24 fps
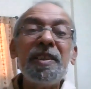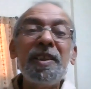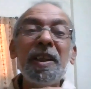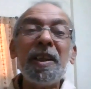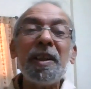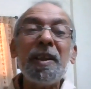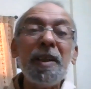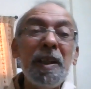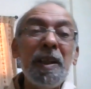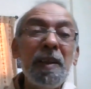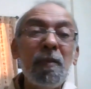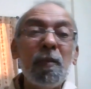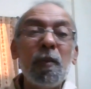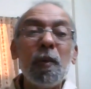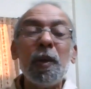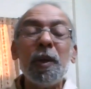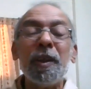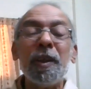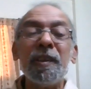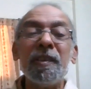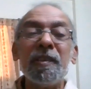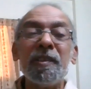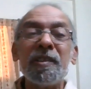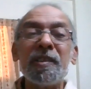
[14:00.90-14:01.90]
their
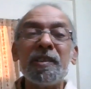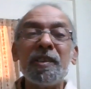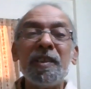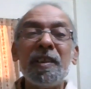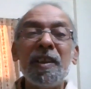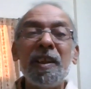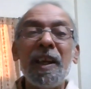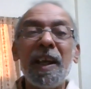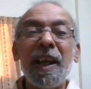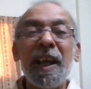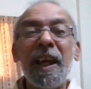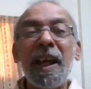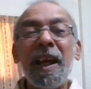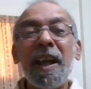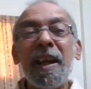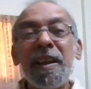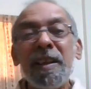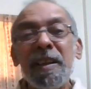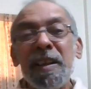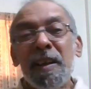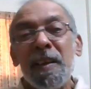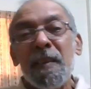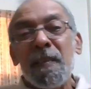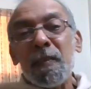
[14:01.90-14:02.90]
influence,
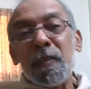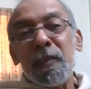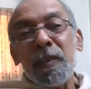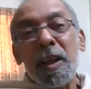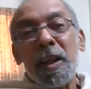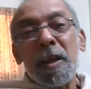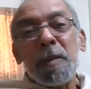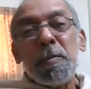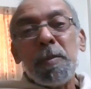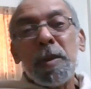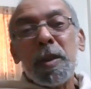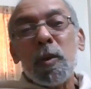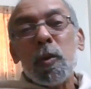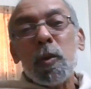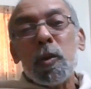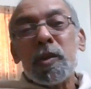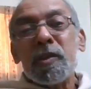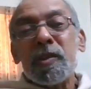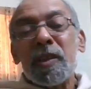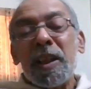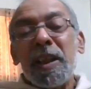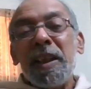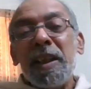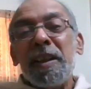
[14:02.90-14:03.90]
and dharma
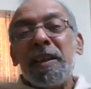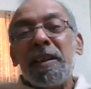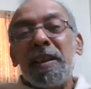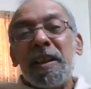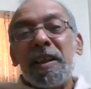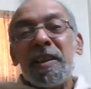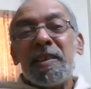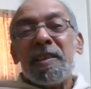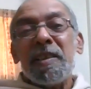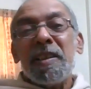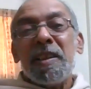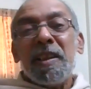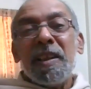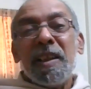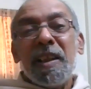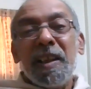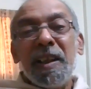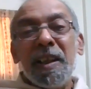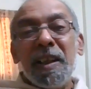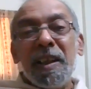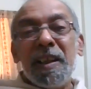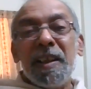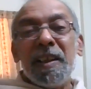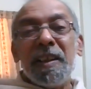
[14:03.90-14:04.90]
goes again,
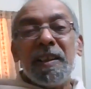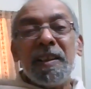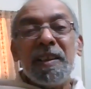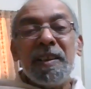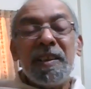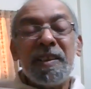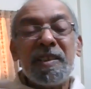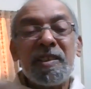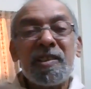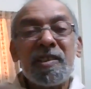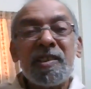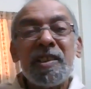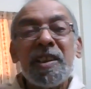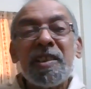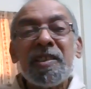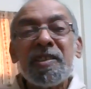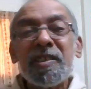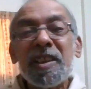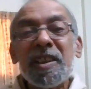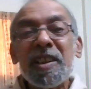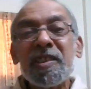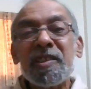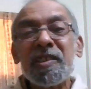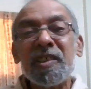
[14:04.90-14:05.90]
it
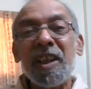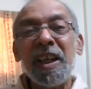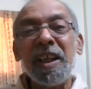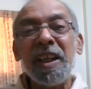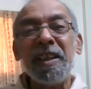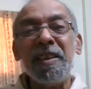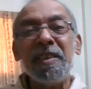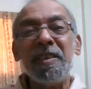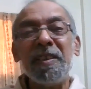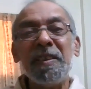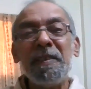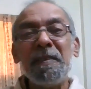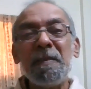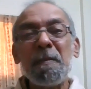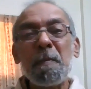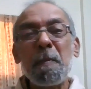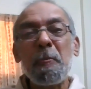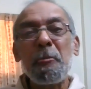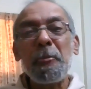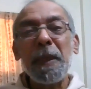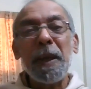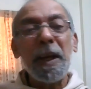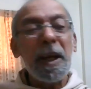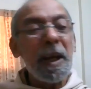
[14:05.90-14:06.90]
sets aside.
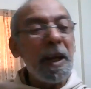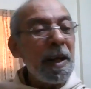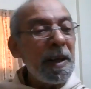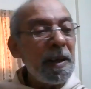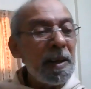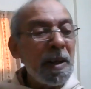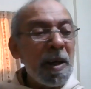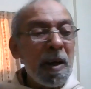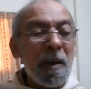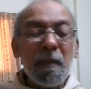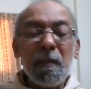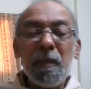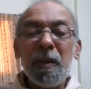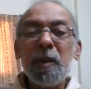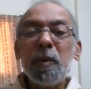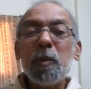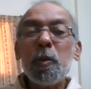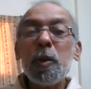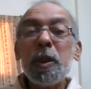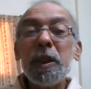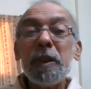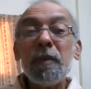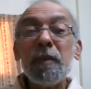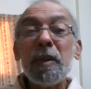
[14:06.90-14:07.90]
And we
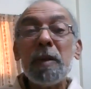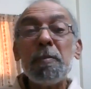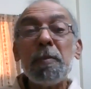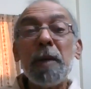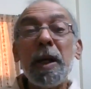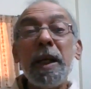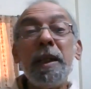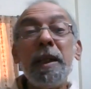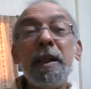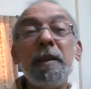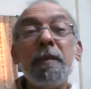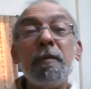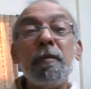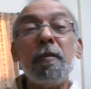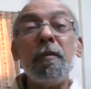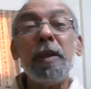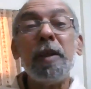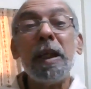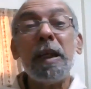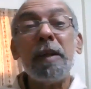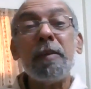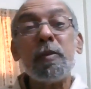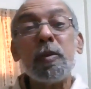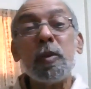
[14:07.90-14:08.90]
don't even mind if
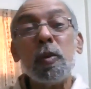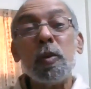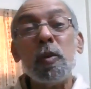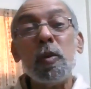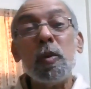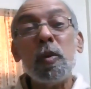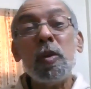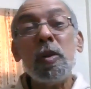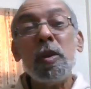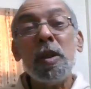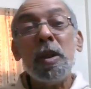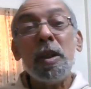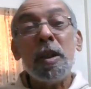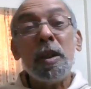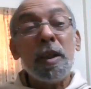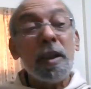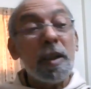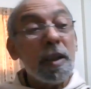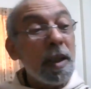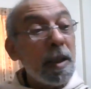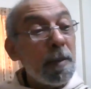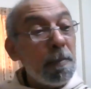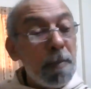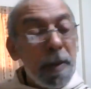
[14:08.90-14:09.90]
we have to go
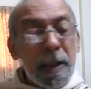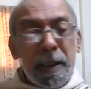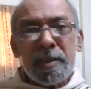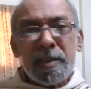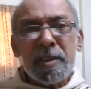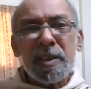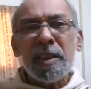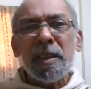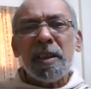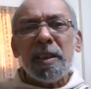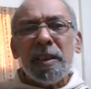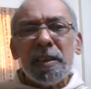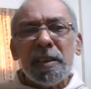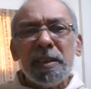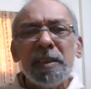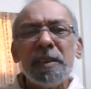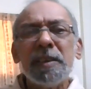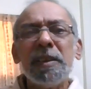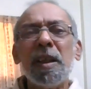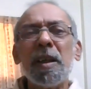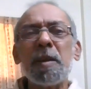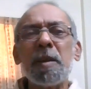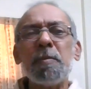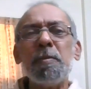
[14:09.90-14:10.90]
a bit
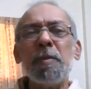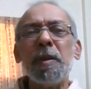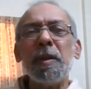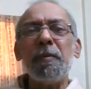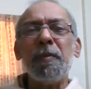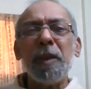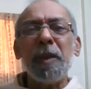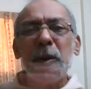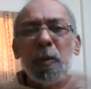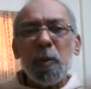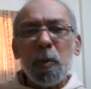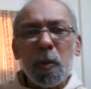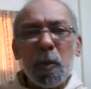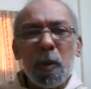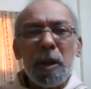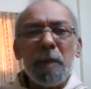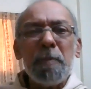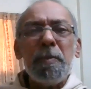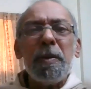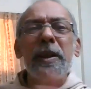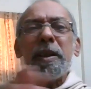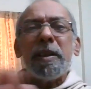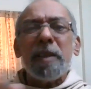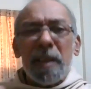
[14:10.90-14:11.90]
adharma, we go a
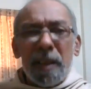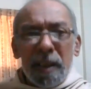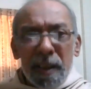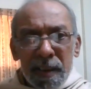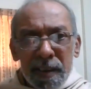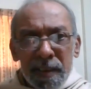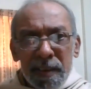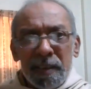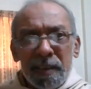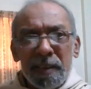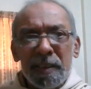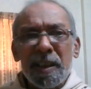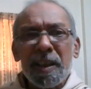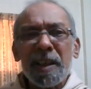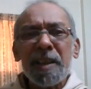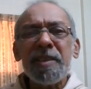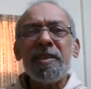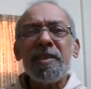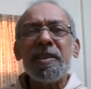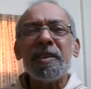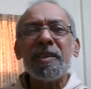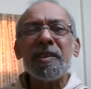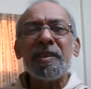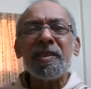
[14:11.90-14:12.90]
bit
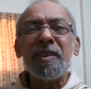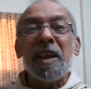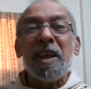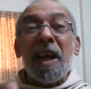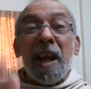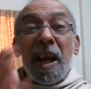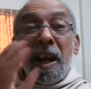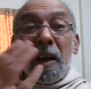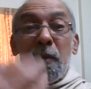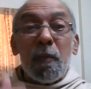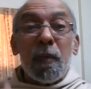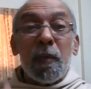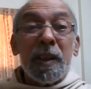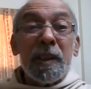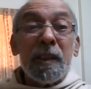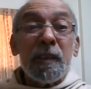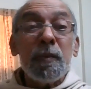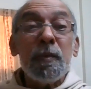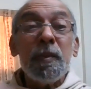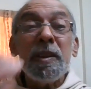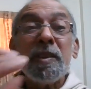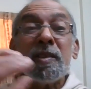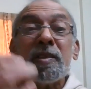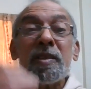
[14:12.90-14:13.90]
unrighteous. And
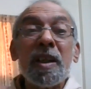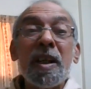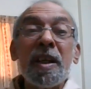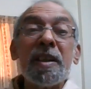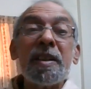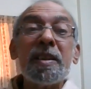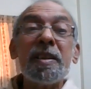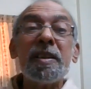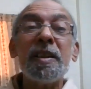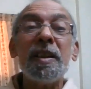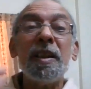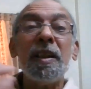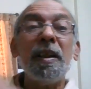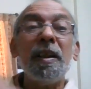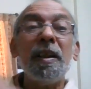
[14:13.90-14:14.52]
once we start